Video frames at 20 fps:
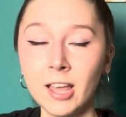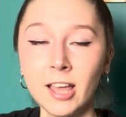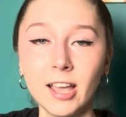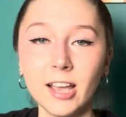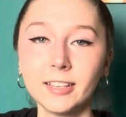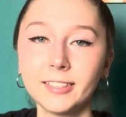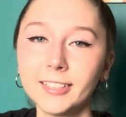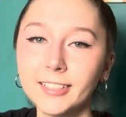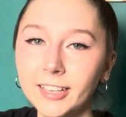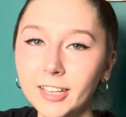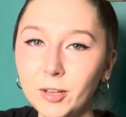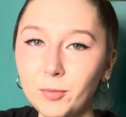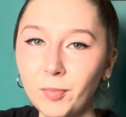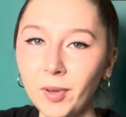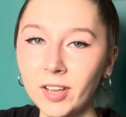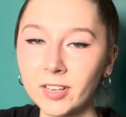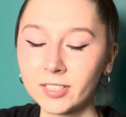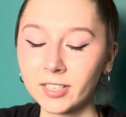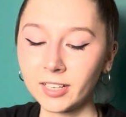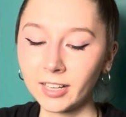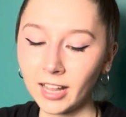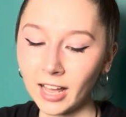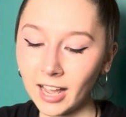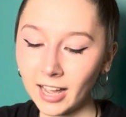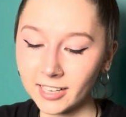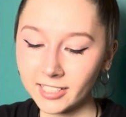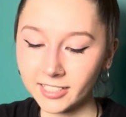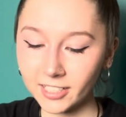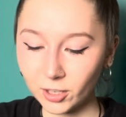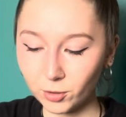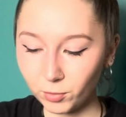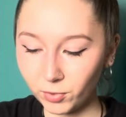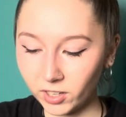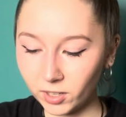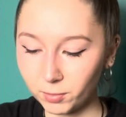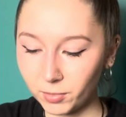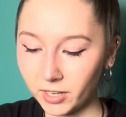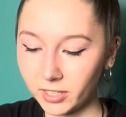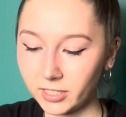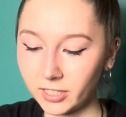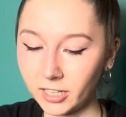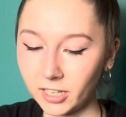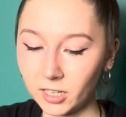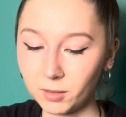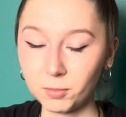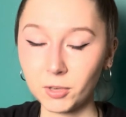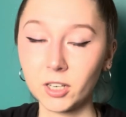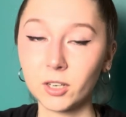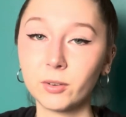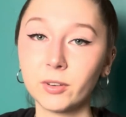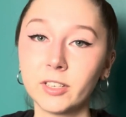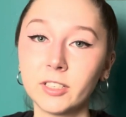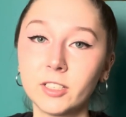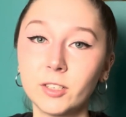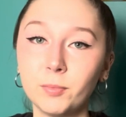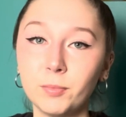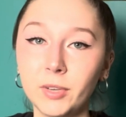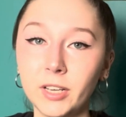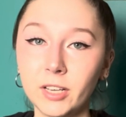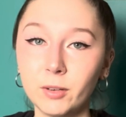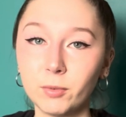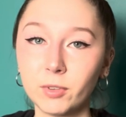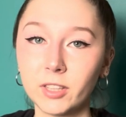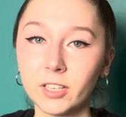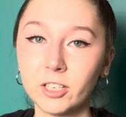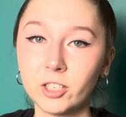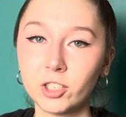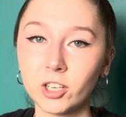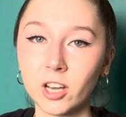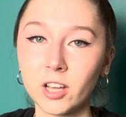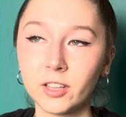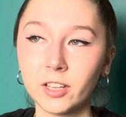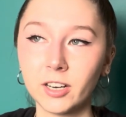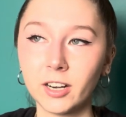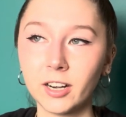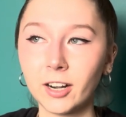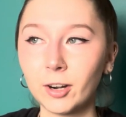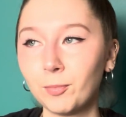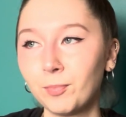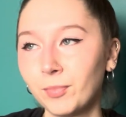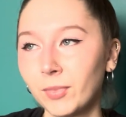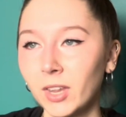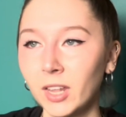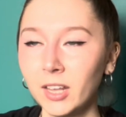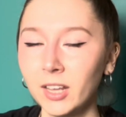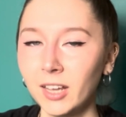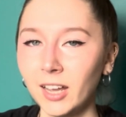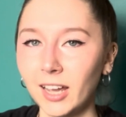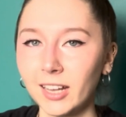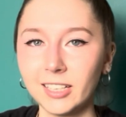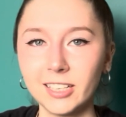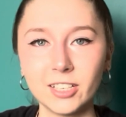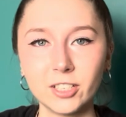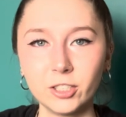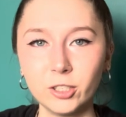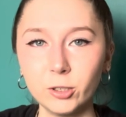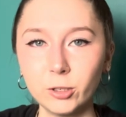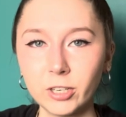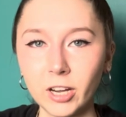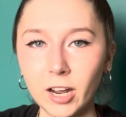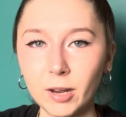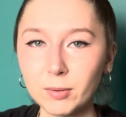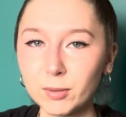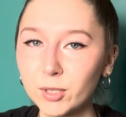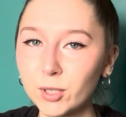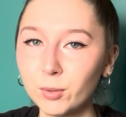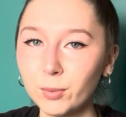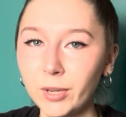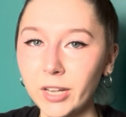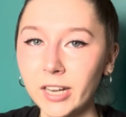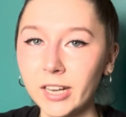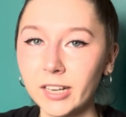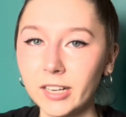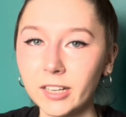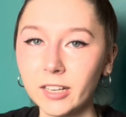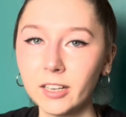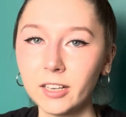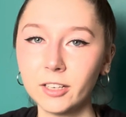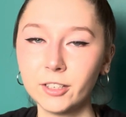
it's a team-based class and me and my team are going to meet with each other at least 2 times a week.